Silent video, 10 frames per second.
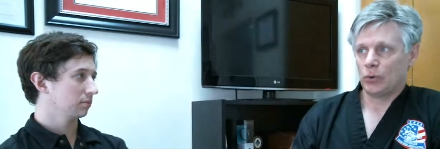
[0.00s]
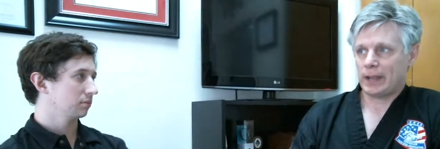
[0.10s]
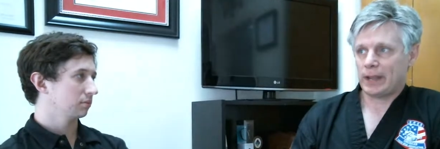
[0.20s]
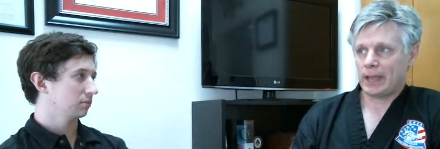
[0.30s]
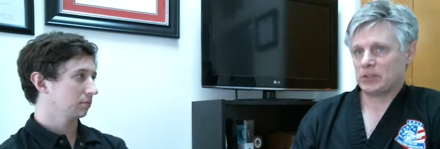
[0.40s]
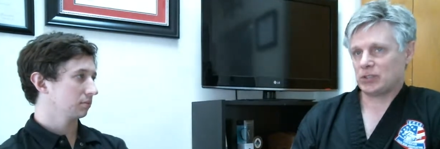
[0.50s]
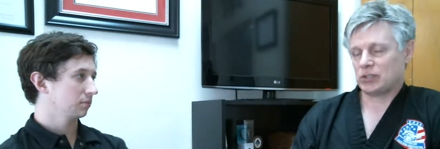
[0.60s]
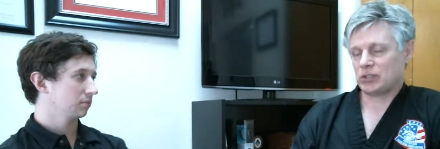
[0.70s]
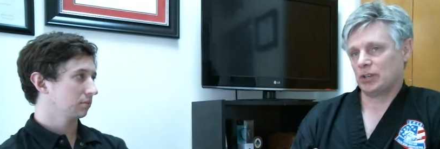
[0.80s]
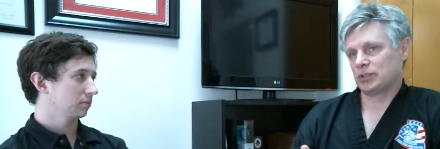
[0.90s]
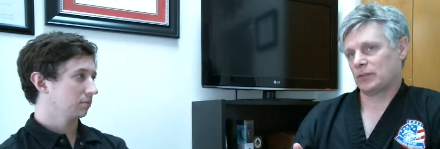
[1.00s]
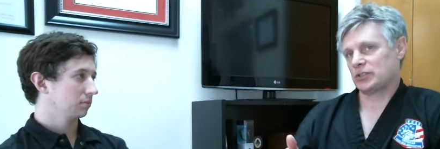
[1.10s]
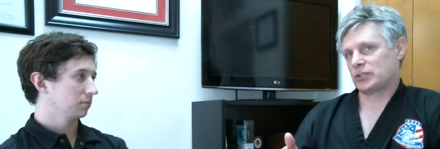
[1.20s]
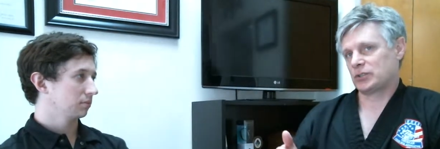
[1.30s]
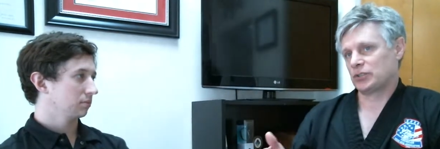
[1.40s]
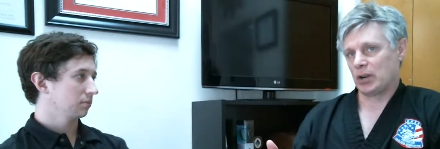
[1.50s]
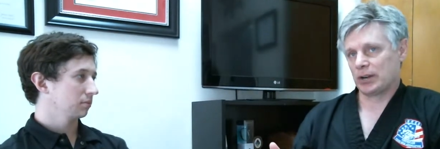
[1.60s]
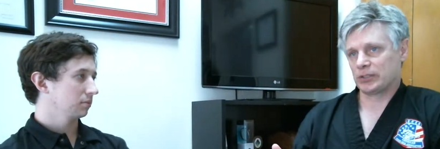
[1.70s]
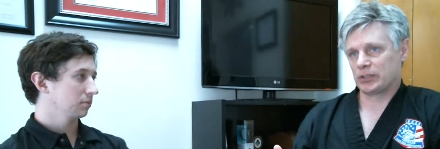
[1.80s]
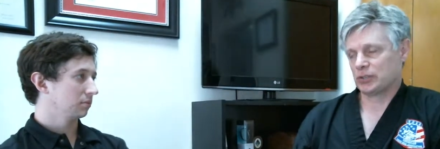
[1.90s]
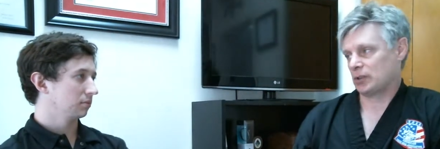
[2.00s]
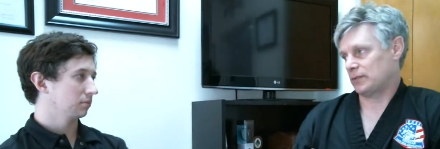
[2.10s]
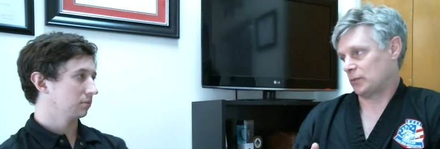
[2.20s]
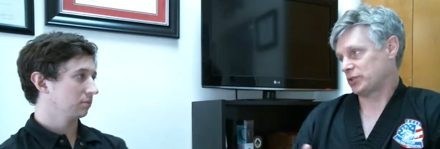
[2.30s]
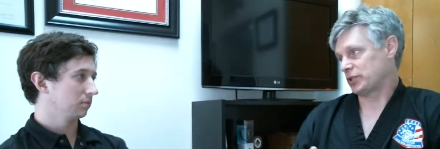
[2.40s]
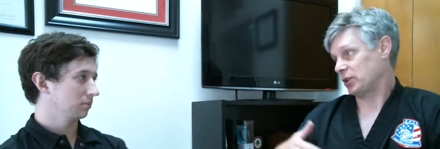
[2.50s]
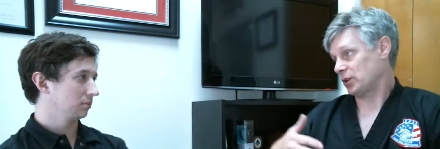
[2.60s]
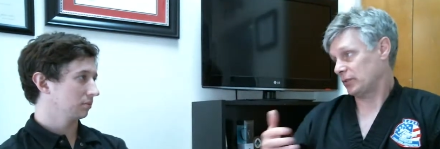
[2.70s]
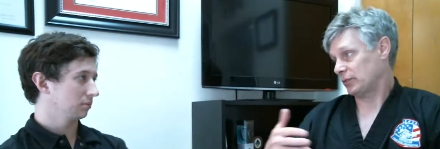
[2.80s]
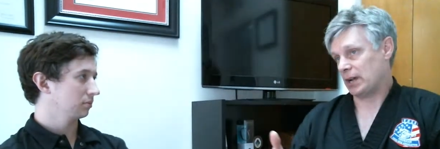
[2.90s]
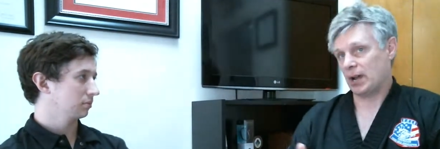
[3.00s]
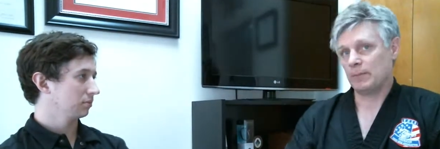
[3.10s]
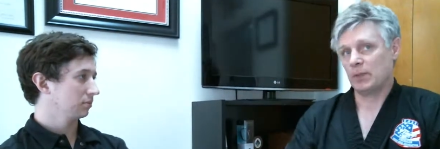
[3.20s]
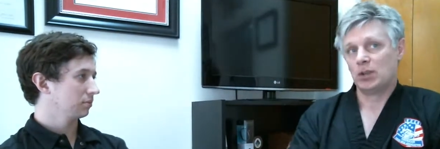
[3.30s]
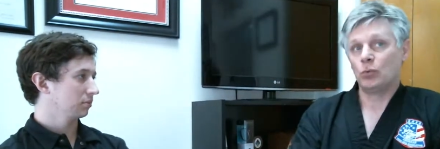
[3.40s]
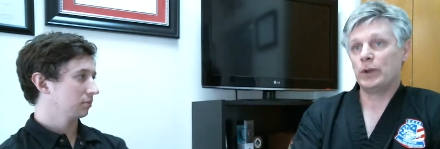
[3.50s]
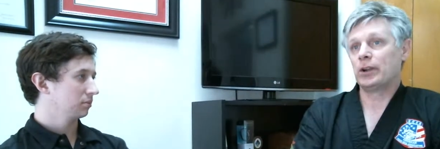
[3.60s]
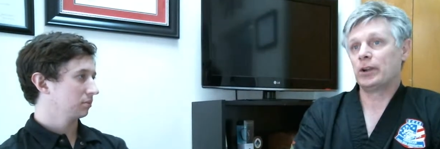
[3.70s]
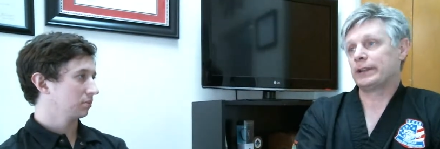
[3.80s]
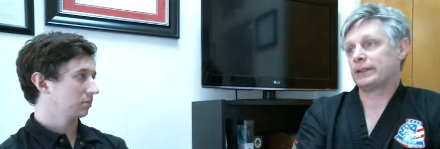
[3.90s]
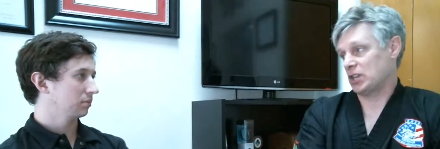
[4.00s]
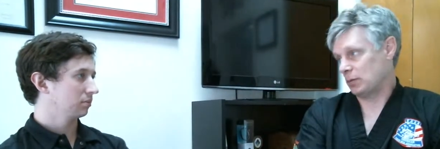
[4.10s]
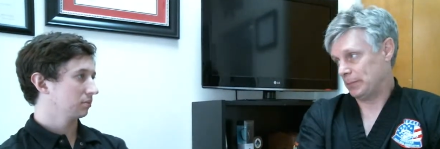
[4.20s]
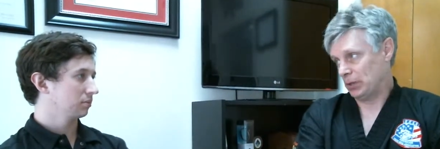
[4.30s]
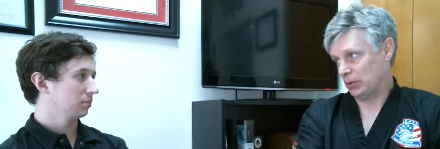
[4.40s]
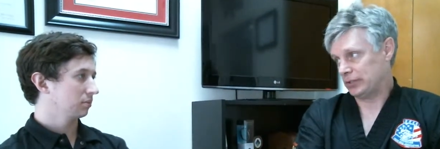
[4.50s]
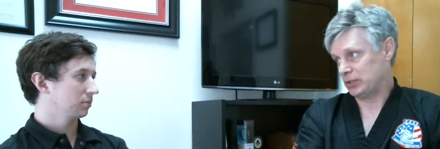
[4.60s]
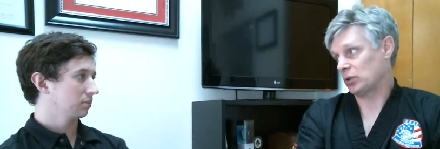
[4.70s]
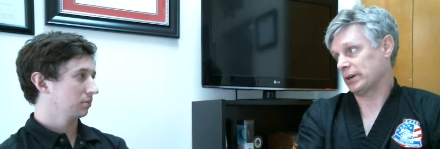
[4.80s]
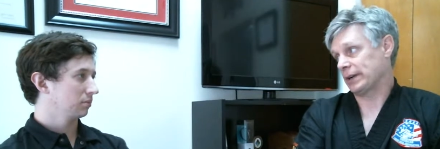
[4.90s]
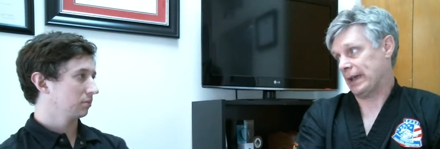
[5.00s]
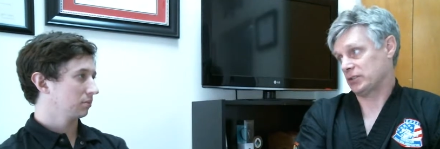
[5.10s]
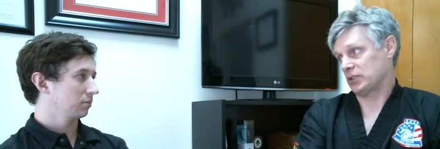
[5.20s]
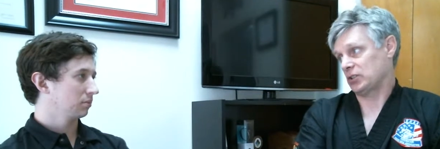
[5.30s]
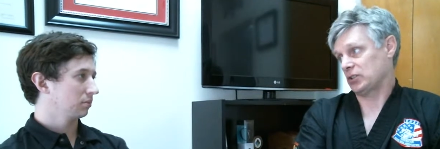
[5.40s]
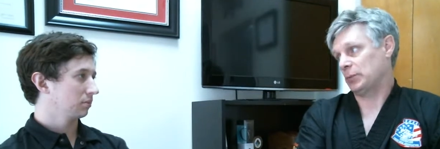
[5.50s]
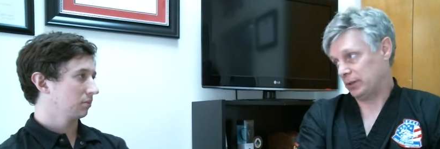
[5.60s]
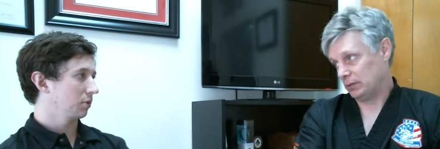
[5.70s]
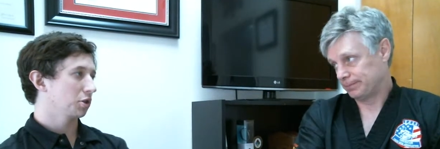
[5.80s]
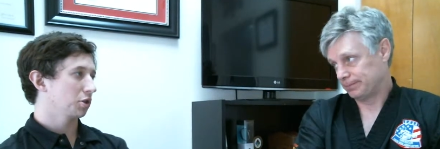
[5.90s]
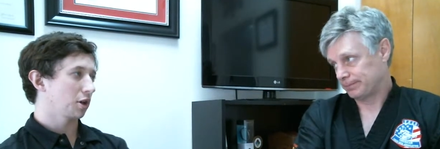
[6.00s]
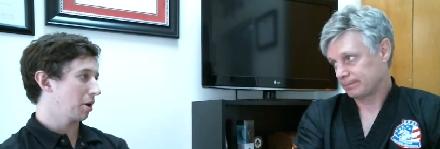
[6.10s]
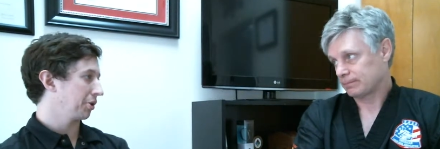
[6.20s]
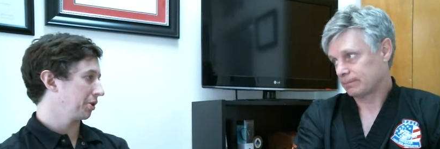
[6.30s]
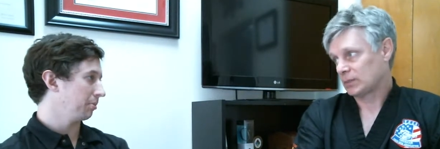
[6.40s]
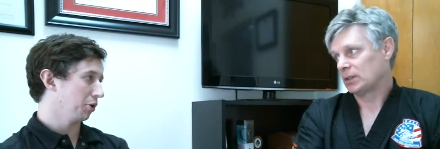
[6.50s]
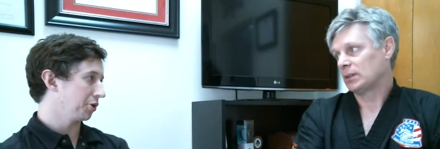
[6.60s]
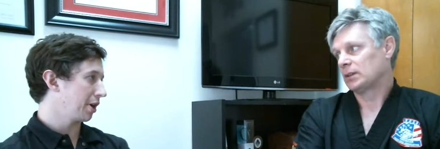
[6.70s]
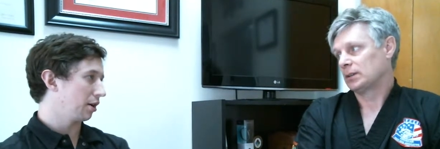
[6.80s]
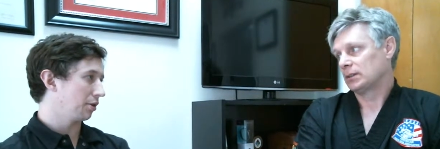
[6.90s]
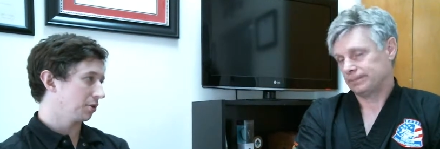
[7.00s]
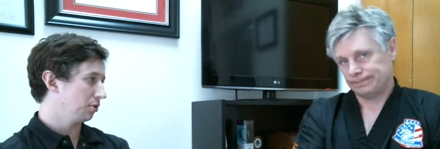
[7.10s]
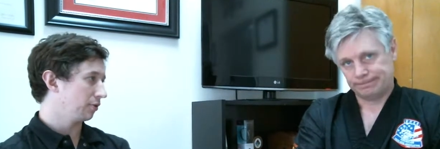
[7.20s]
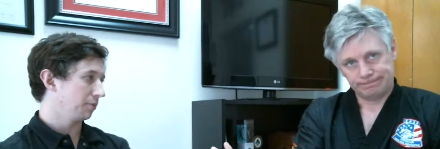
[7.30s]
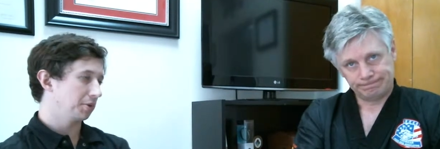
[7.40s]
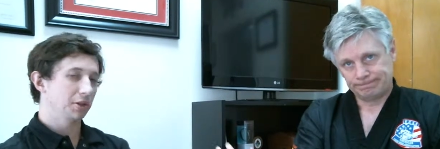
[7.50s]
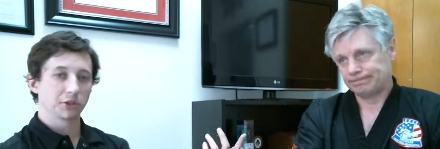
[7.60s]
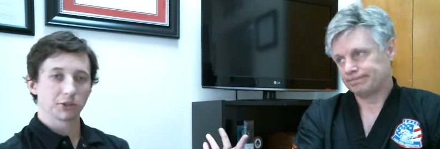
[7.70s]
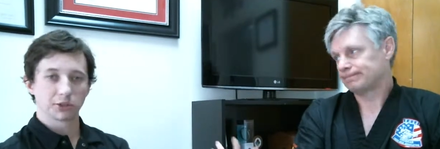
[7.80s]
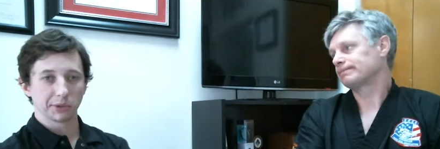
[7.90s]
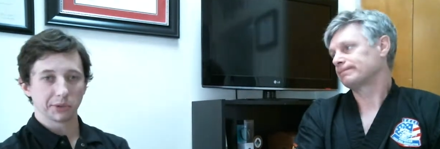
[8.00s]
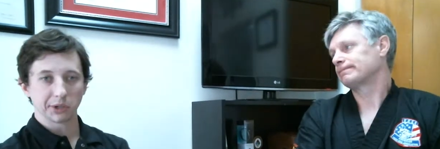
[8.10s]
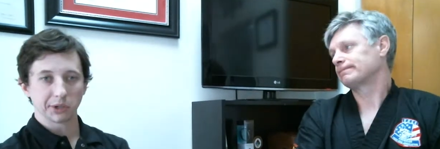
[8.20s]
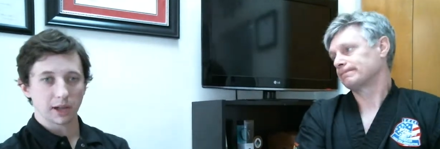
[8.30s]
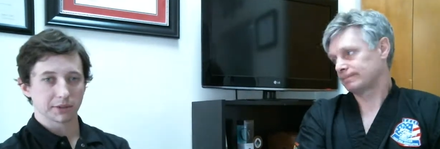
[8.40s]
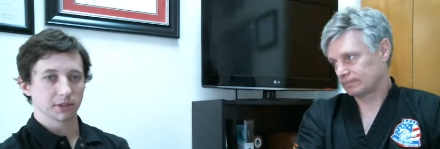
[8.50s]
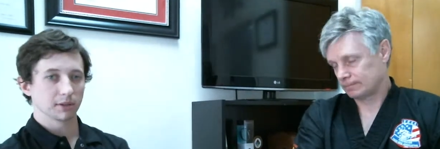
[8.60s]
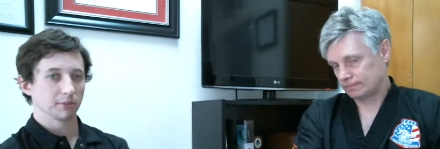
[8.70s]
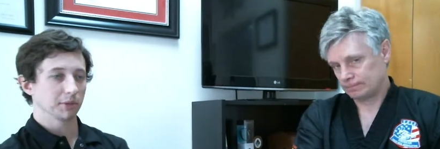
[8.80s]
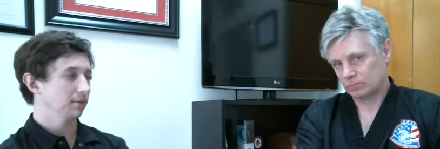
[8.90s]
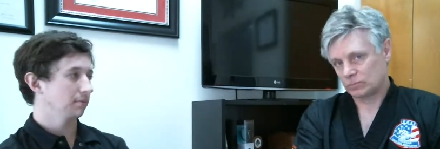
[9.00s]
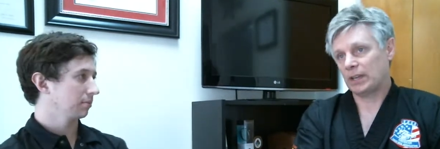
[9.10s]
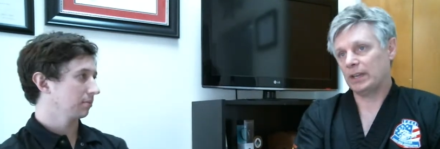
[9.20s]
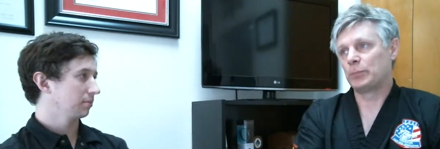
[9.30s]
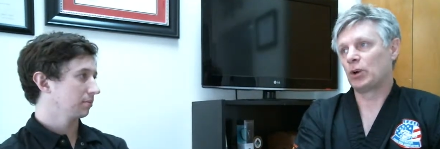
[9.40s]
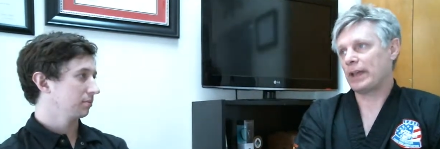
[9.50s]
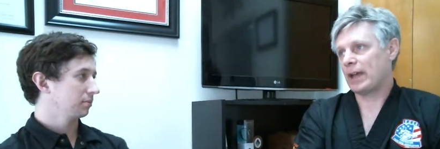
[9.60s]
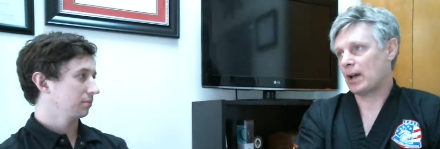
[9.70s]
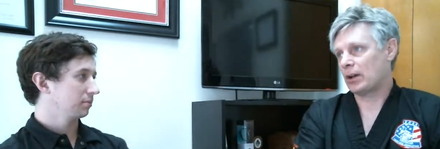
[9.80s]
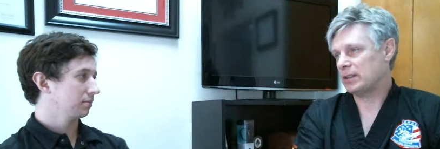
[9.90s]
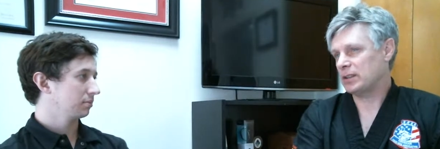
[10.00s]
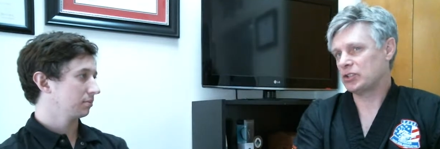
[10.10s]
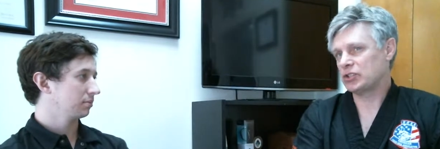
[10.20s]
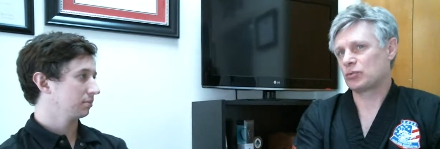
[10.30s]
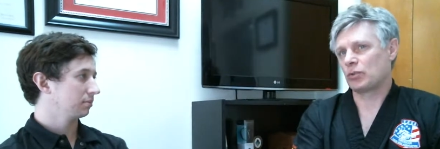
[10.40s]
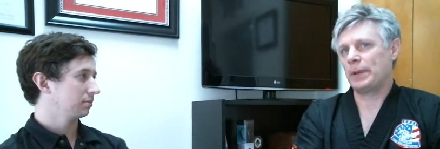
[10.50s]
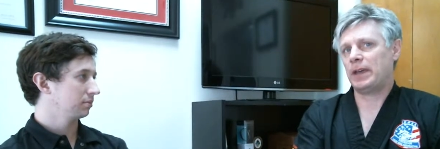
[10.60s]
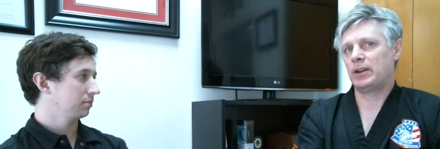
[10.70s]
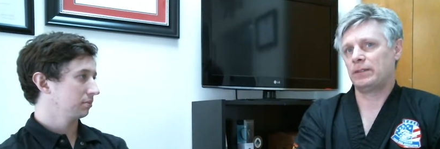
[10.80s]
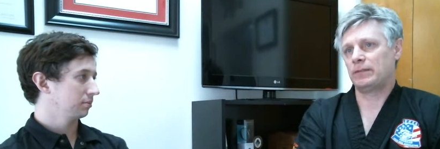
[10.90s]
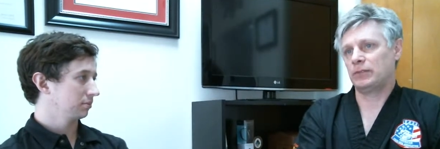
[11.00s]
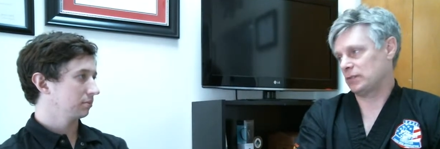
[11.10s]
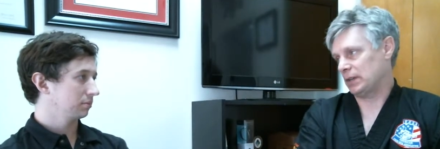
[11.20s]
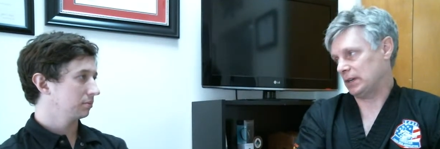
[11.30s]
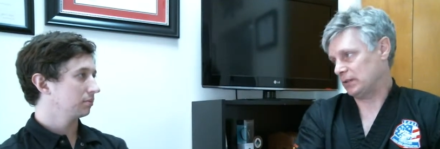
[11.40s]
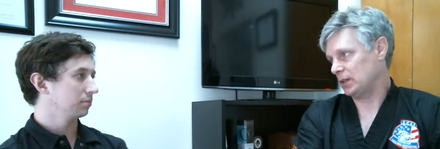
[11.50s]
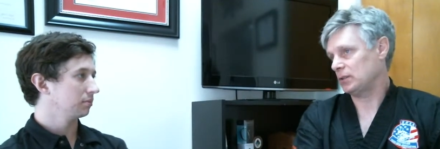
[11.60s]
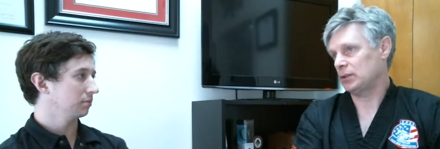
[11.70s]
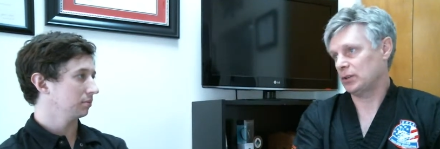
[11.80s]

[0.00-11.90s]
Speaker 1: what happens is, is those of us that are instructors, unfortunately, over time, we don't get the same ability to work out as other people do. You
Speaker 2: talked about getting burnt out too from mm-hmm. teaching so many classes. I mean,
Speaker 1: it burned out, and then just the repetitiveness of anything.